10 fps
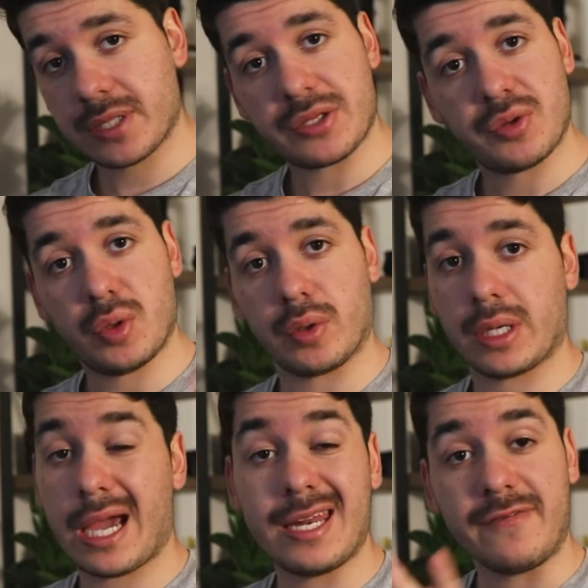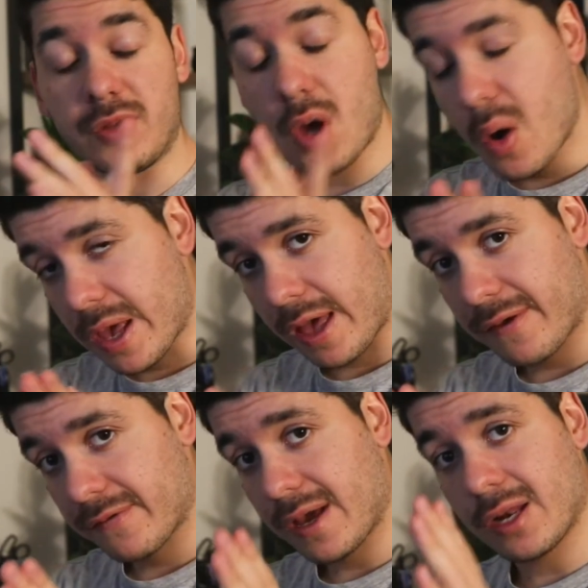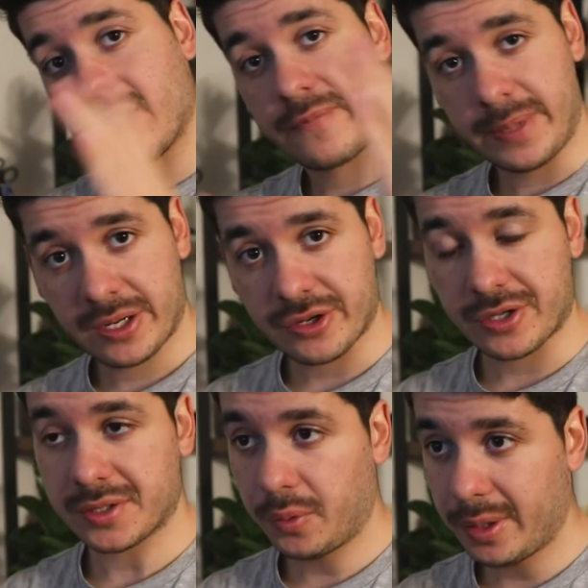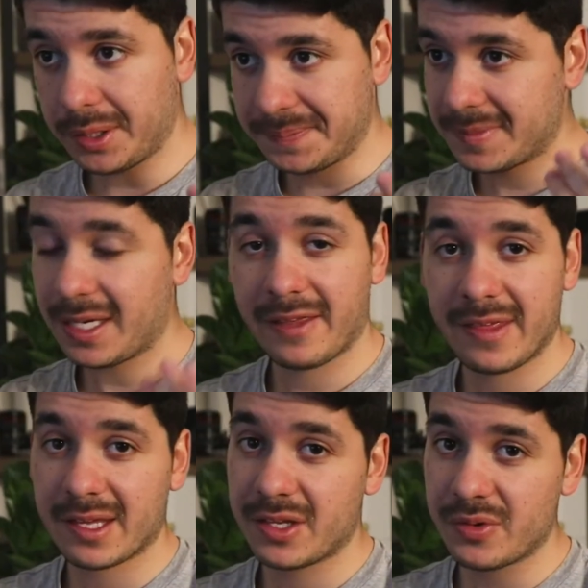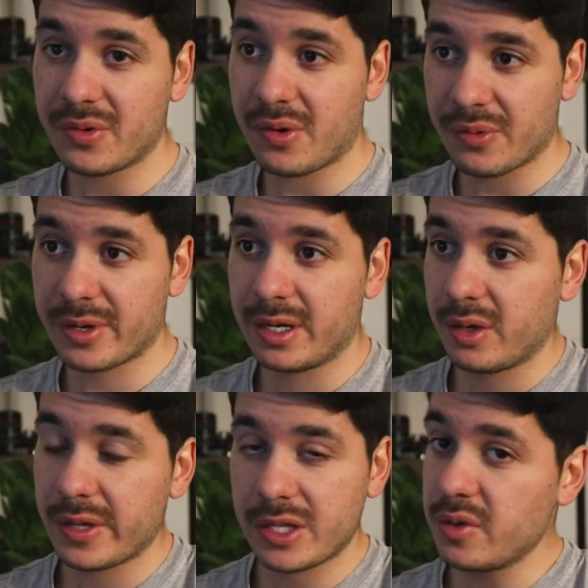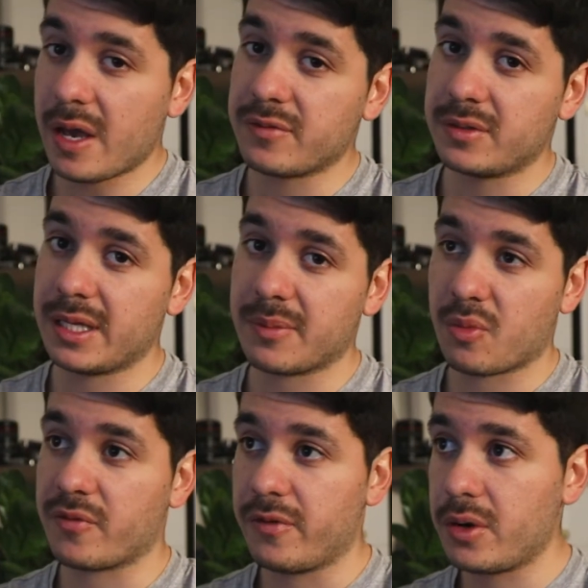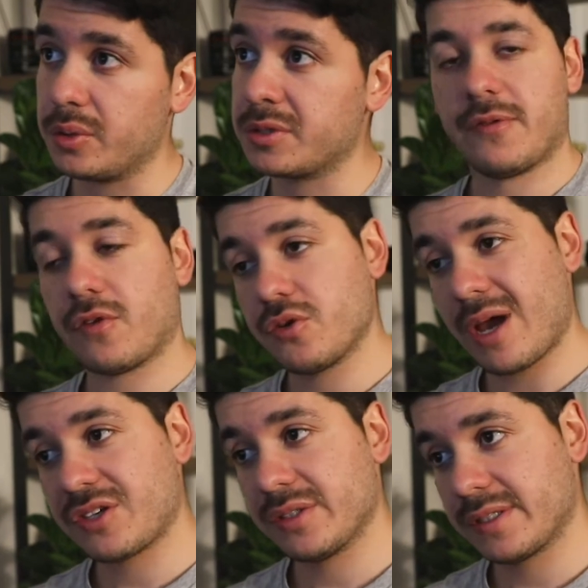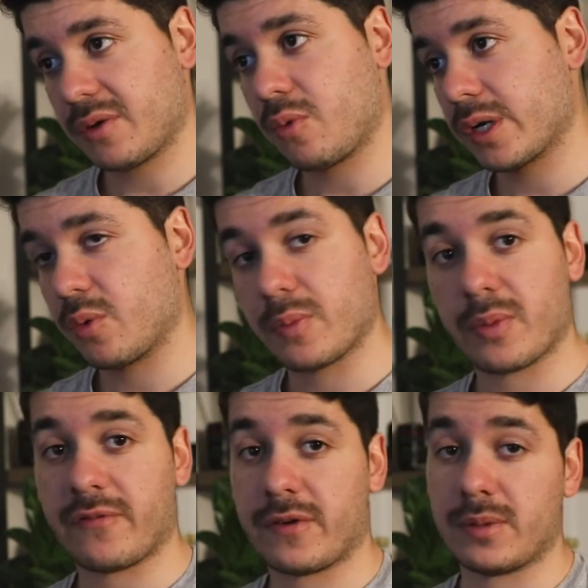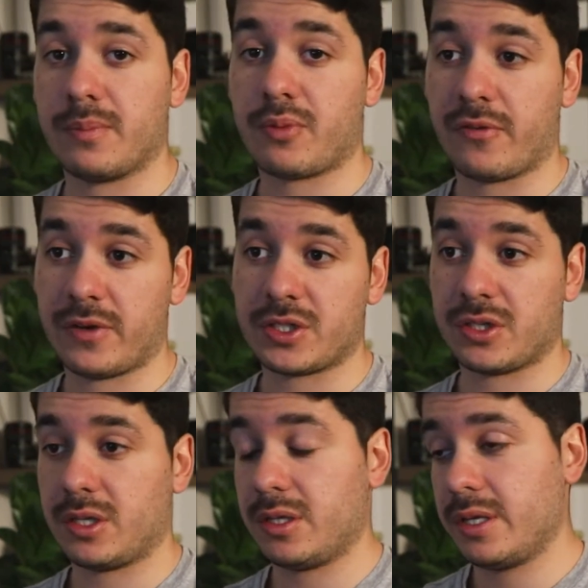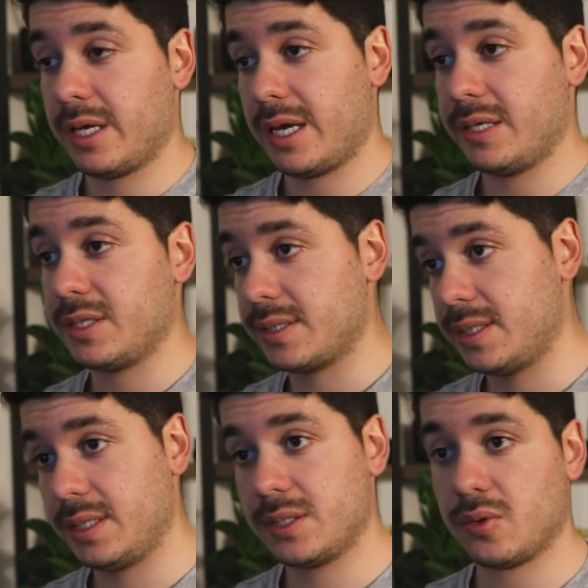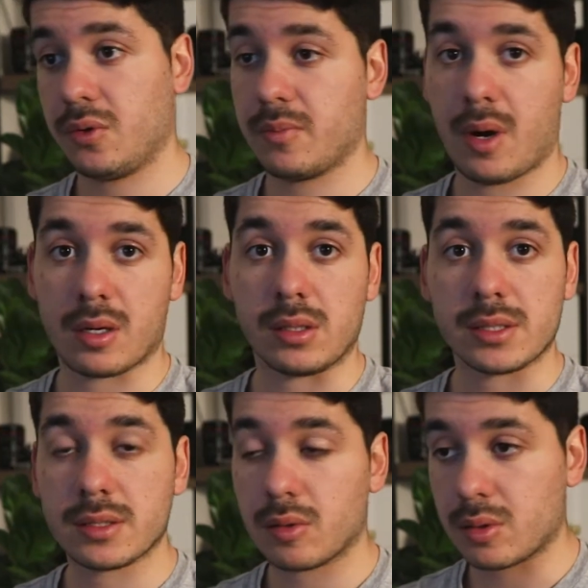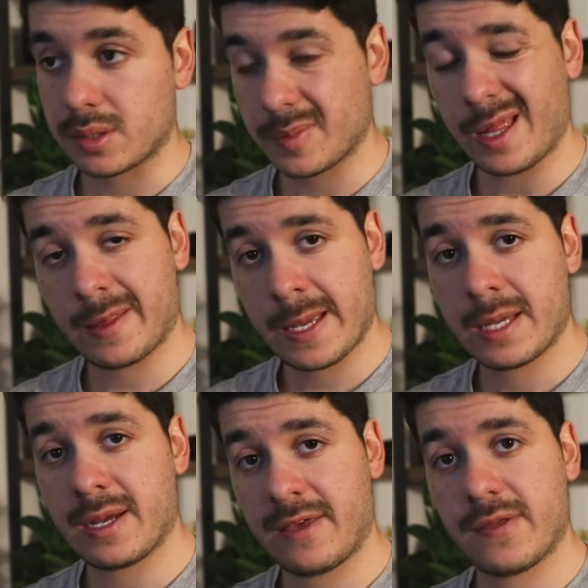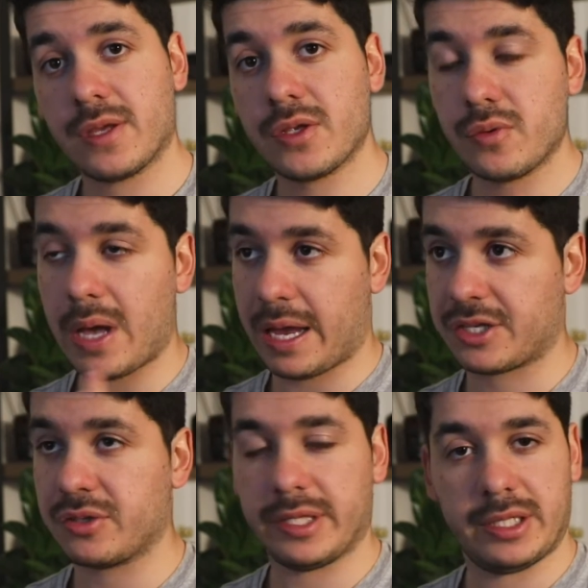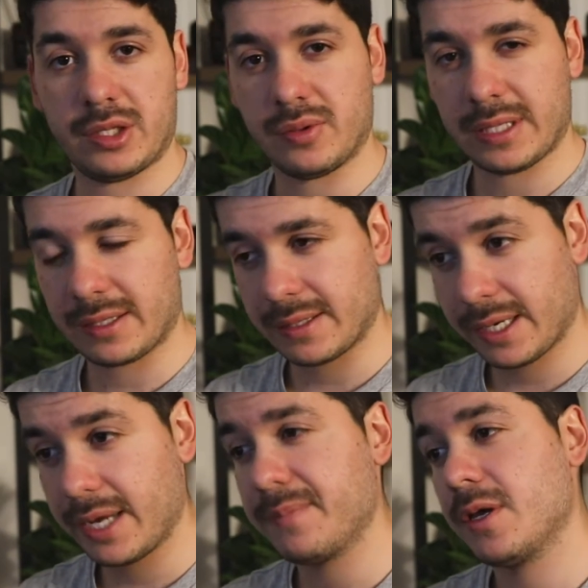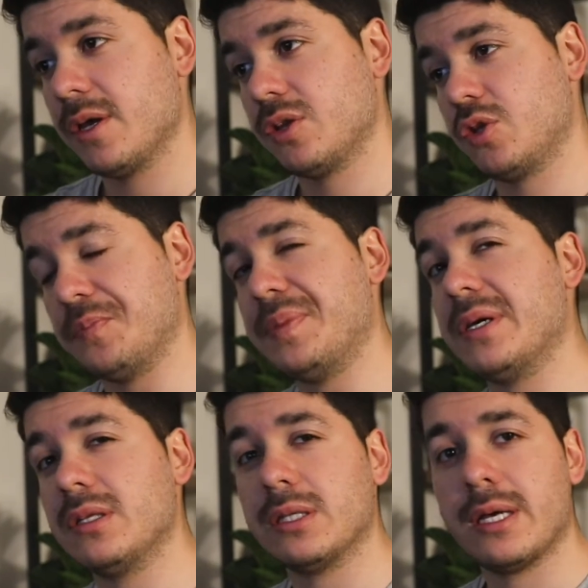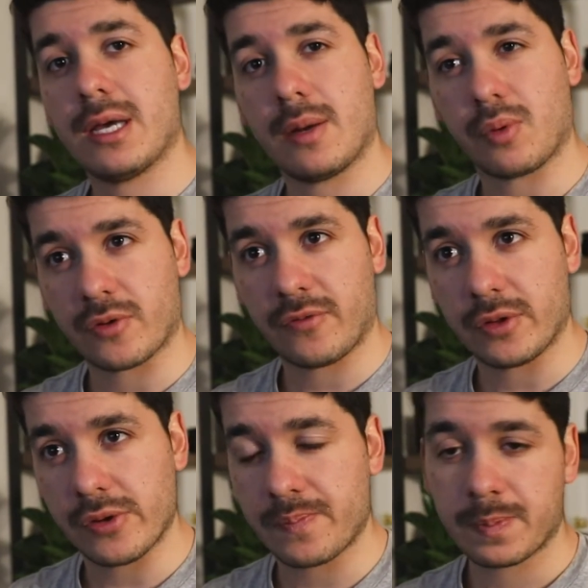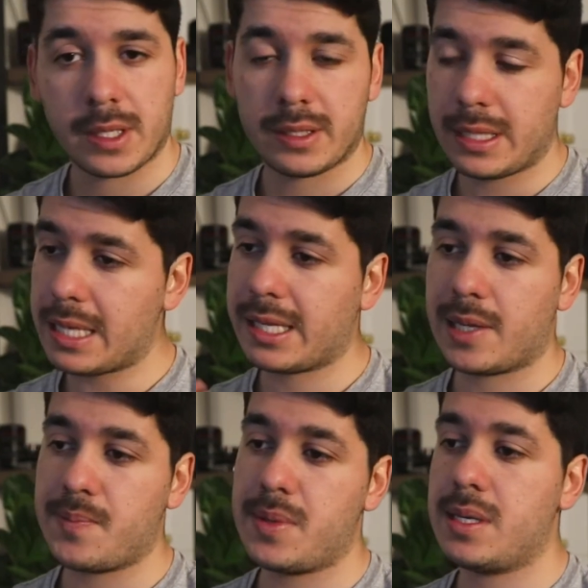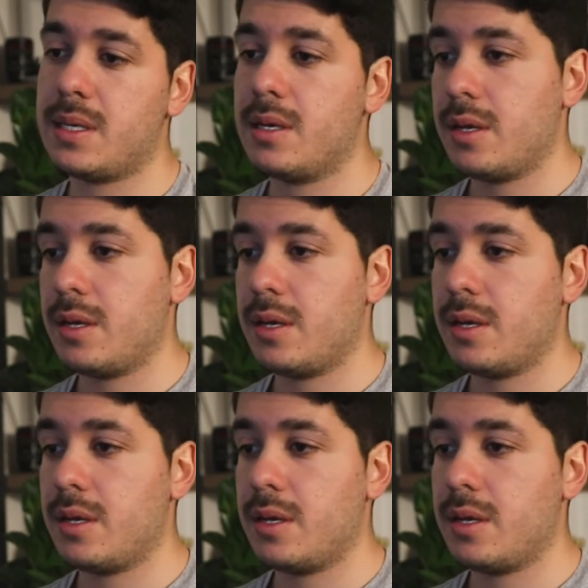that you took. And if you don't have a lot of pictures, well, I think you already know that you have to take more photos before you actually start working with professional agencies or models or something like that. I think you actually need to take the time to build a portfolio. That can be